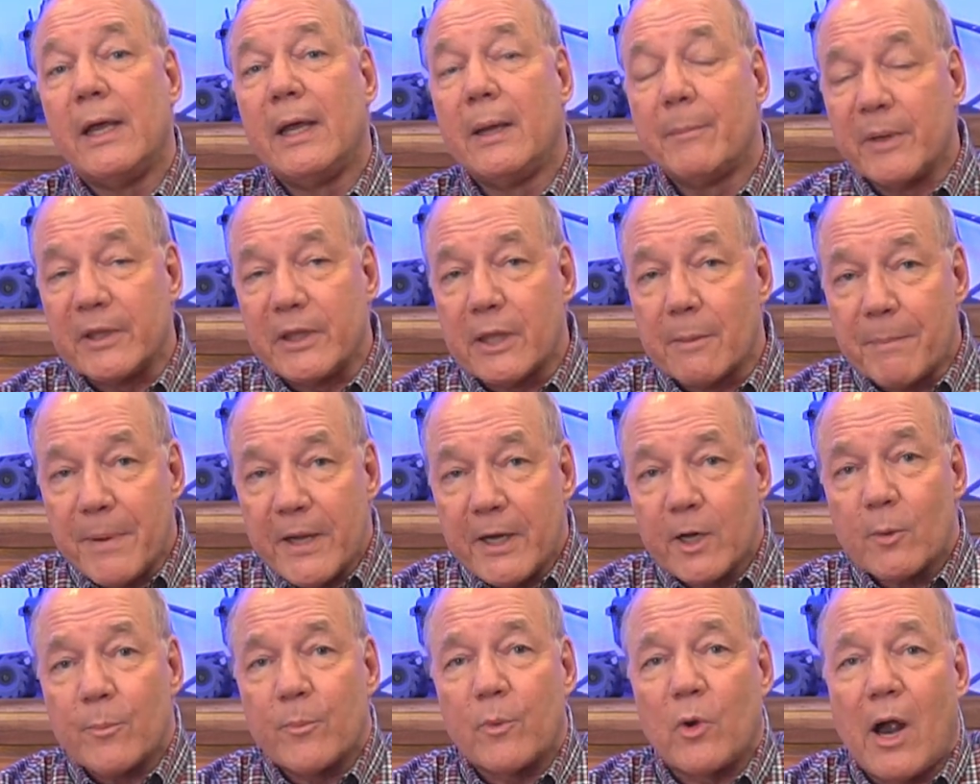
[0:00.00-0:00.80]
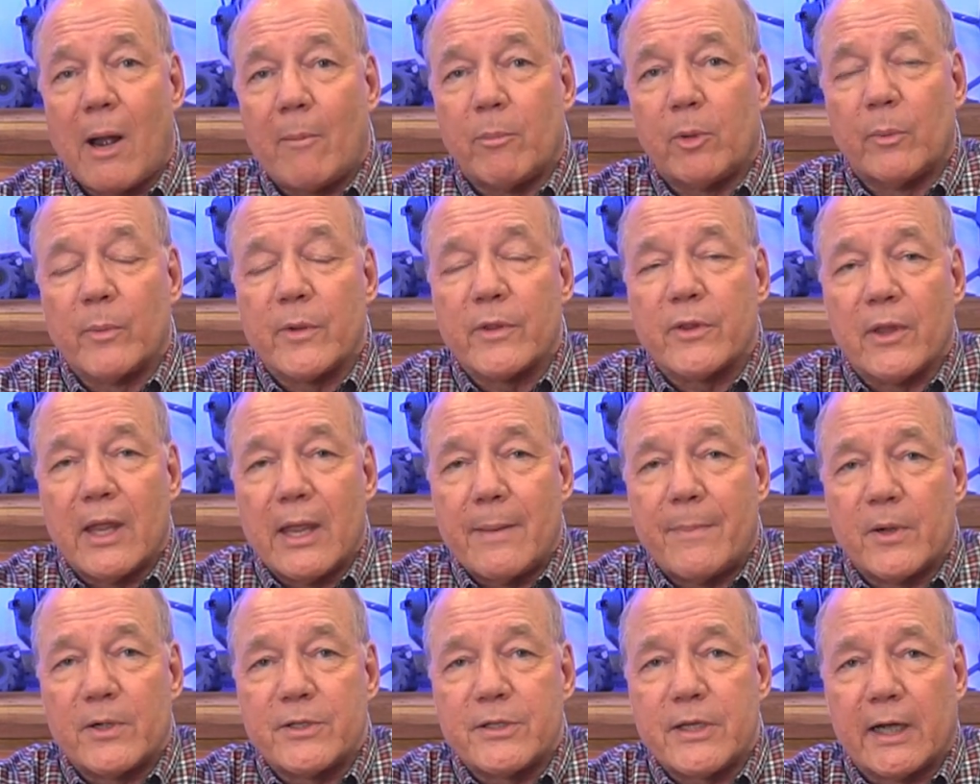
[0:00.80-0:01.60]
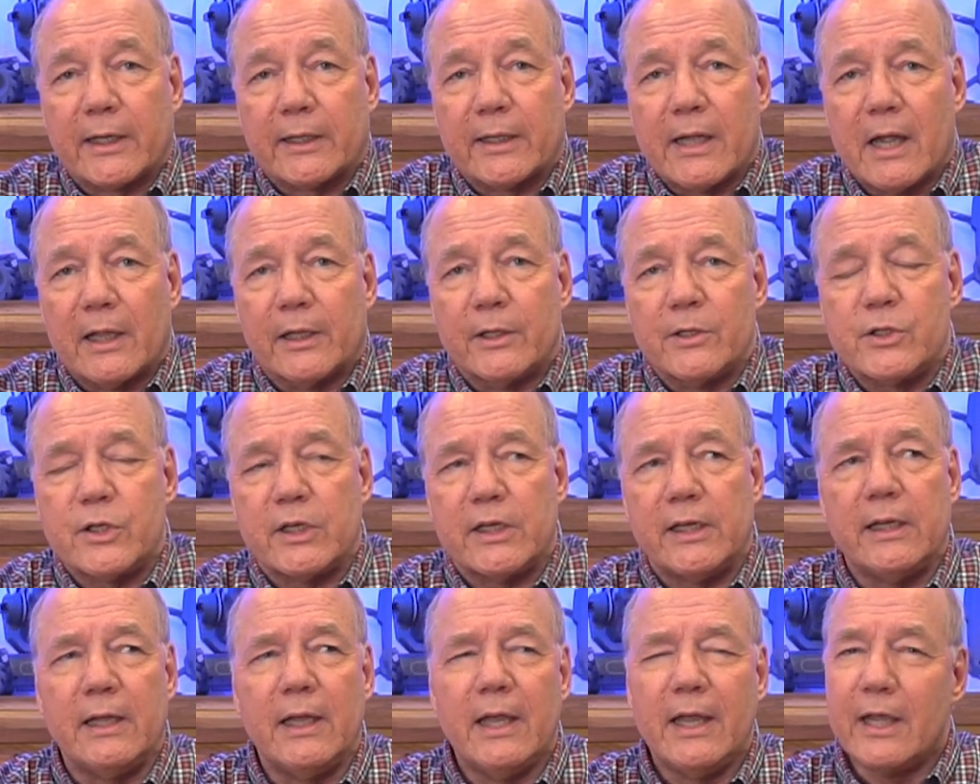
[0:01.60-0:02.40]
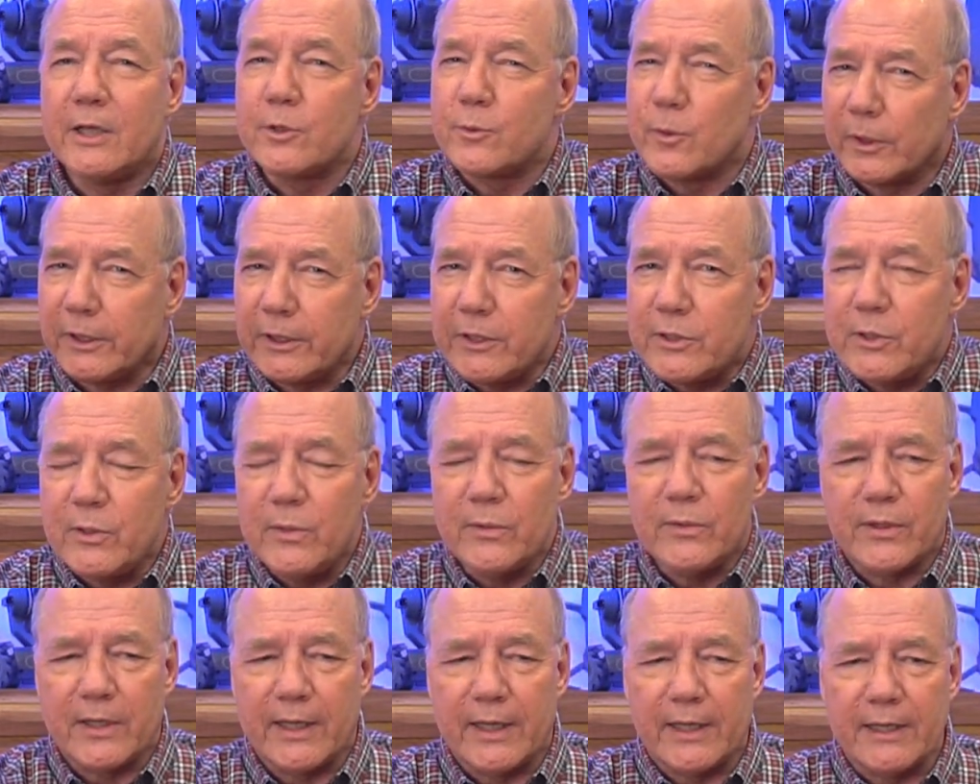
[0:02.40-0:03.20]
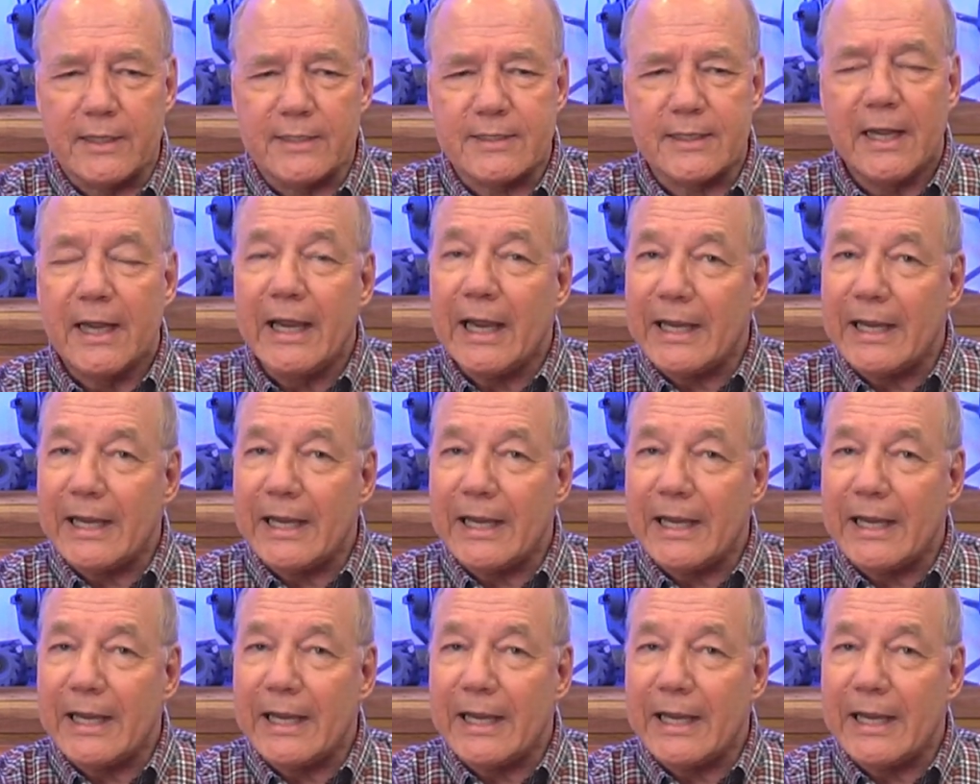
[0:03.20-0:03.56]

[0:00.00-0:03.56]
But the bigger problem with LiPo technology is really two things.